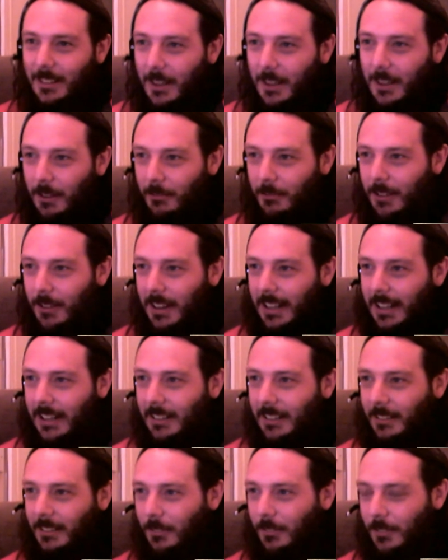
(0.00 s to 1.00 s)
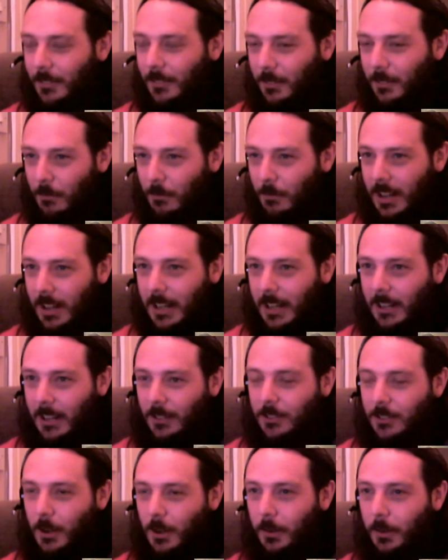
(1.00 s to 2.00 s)
really, really
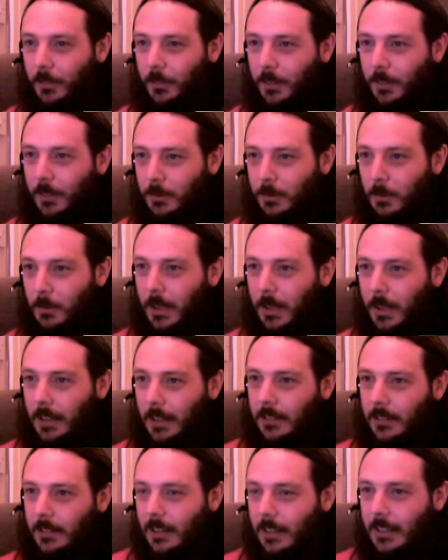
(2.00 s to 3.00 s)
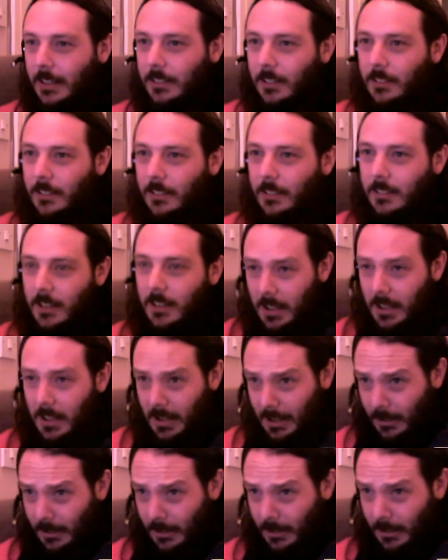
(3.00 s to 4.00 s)
good job on the Facebook page. Like, he does... Yeah.
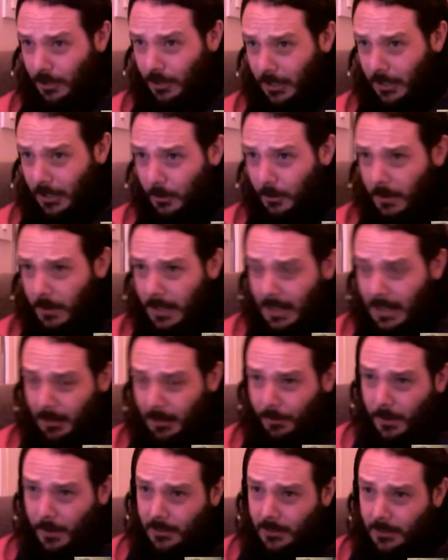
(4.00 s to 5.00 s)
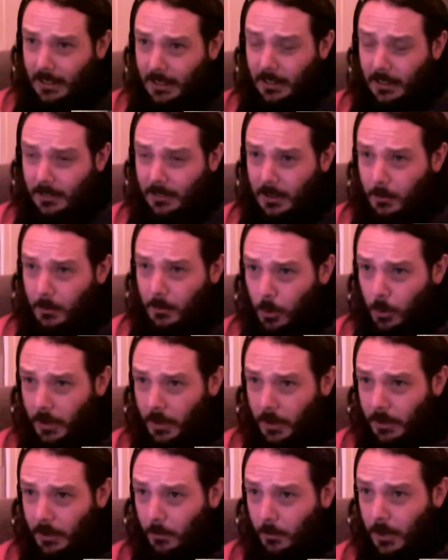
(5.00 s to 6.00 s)
Genuinely, his first thing he does in the
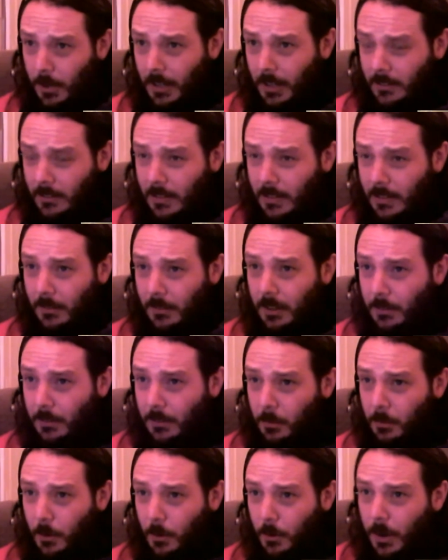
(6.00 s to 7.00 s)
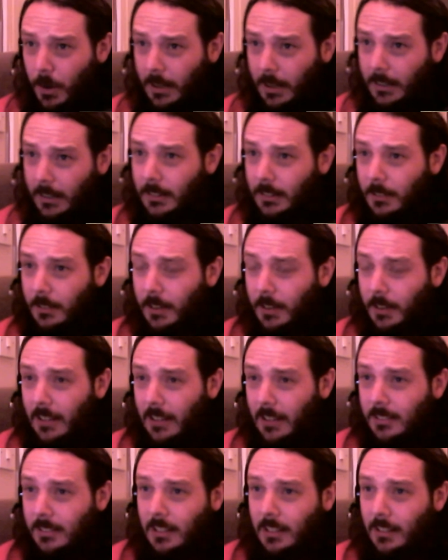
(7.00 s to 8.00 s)
morning when he's having his morning wank, and the
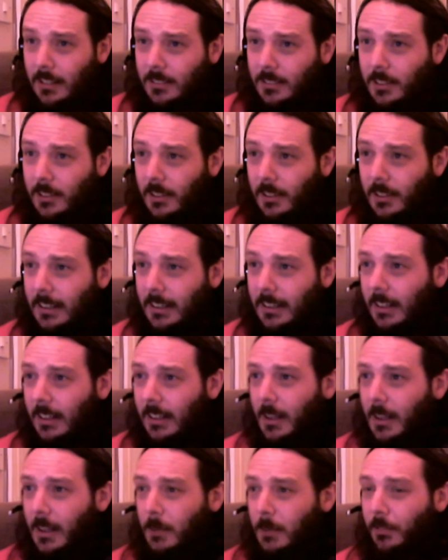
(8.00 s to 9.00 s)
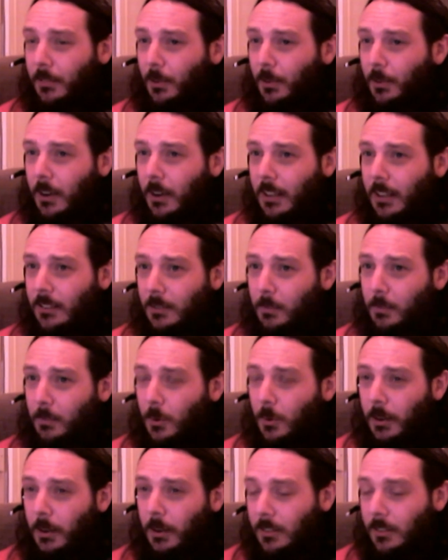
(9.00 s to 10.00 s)
last thing he does at night before he has his
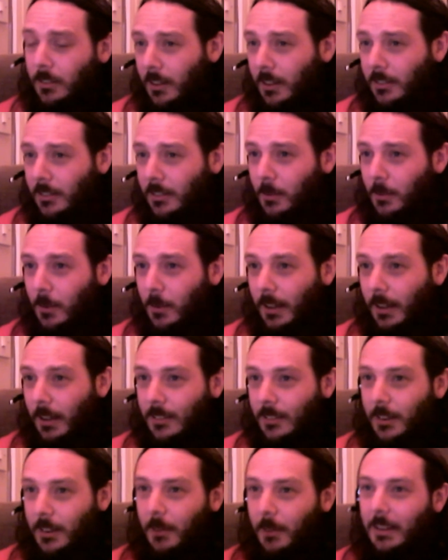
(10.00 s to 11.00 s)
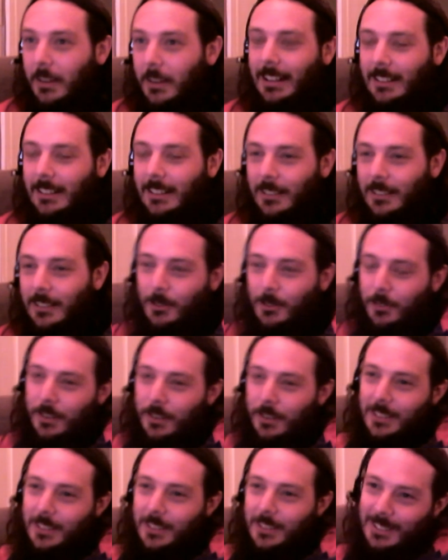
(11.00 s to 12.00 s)
nighttime wank. So no, he does do a
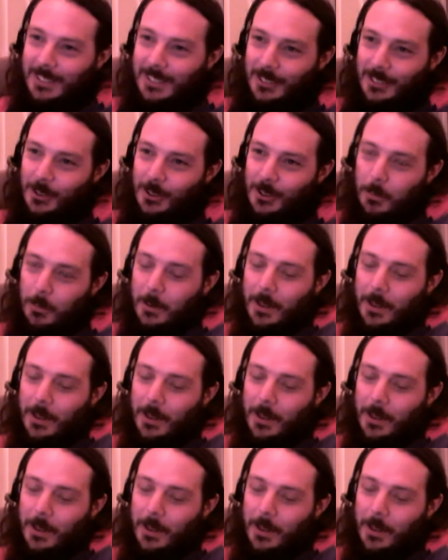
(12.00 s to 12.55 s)
fantastic job.